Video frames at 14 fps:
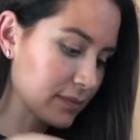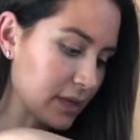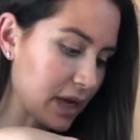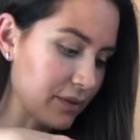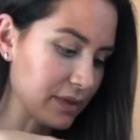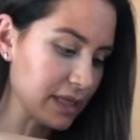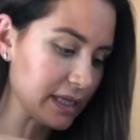
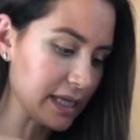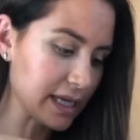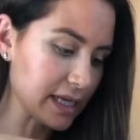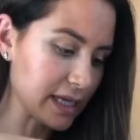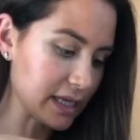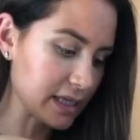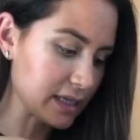I really
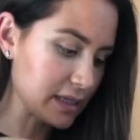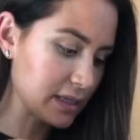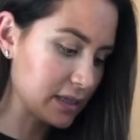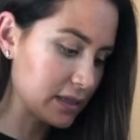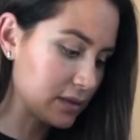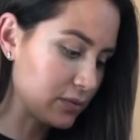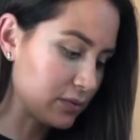like it
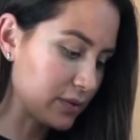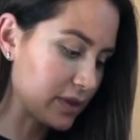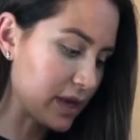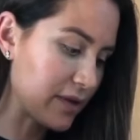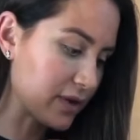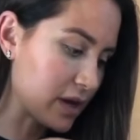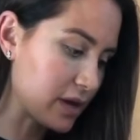with
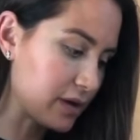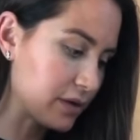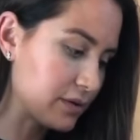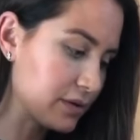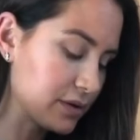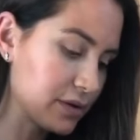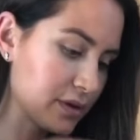the avocado.
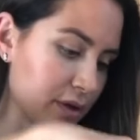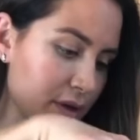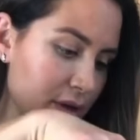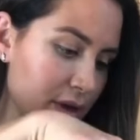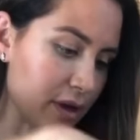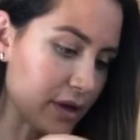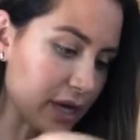
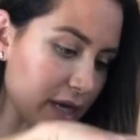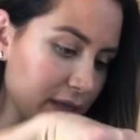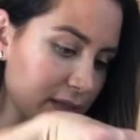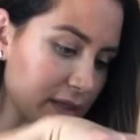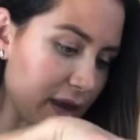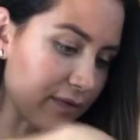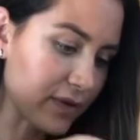Okay,
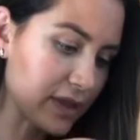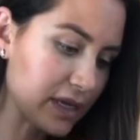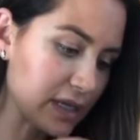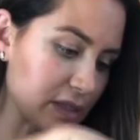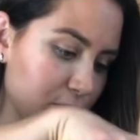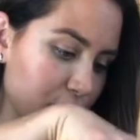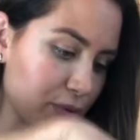so everything
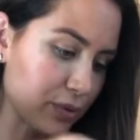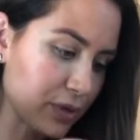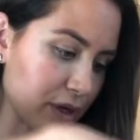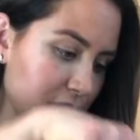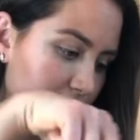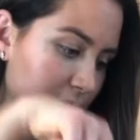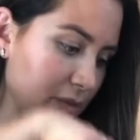is
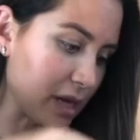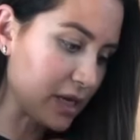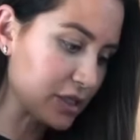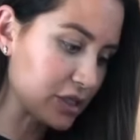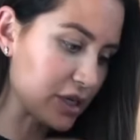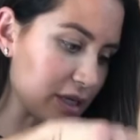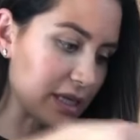pretty
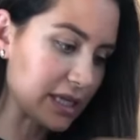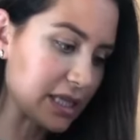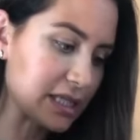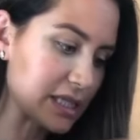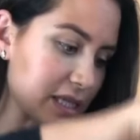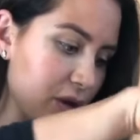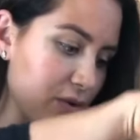much cooked. Like,
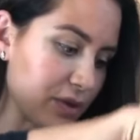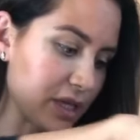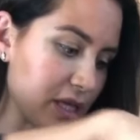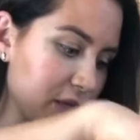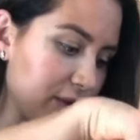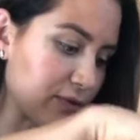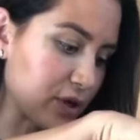this is the only
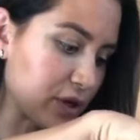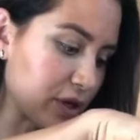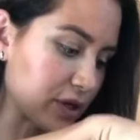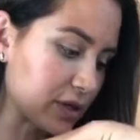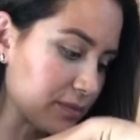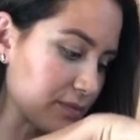thing you have to cook.